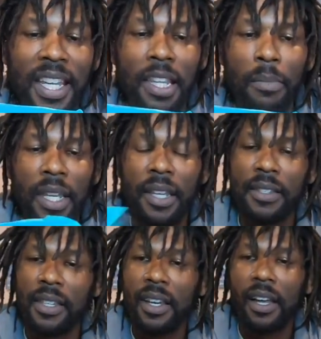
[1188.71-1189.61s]
in the
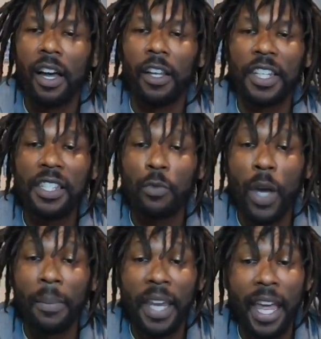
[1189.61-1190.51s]
bins. These
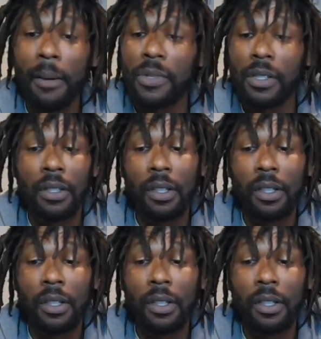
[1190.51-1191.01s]
webcams